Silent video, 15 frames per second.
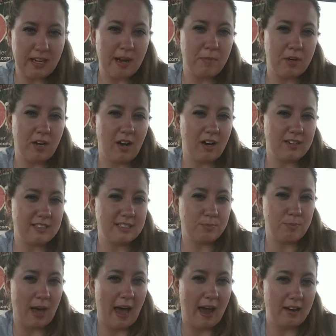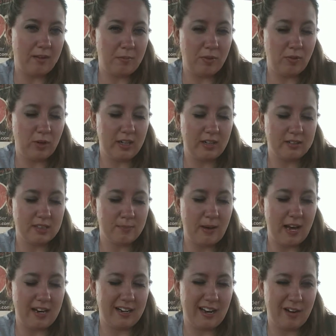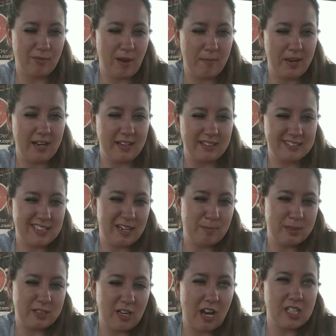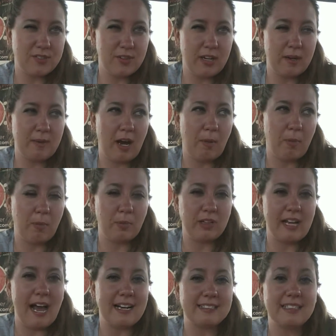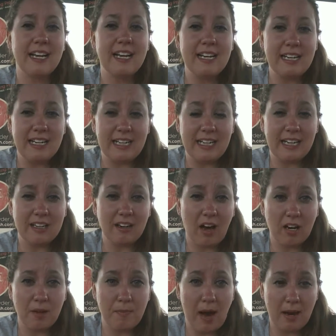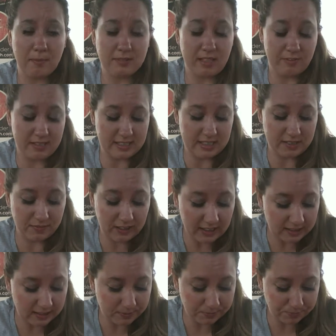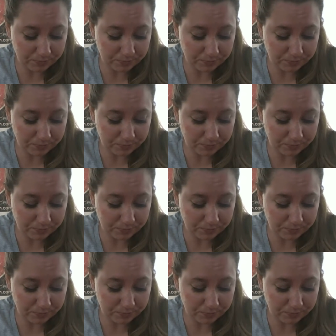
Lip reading: I put it on his back before he goes to bed and kind of rub it, and it's kind of massage for him to help him relax, and on the bottoms of his feet.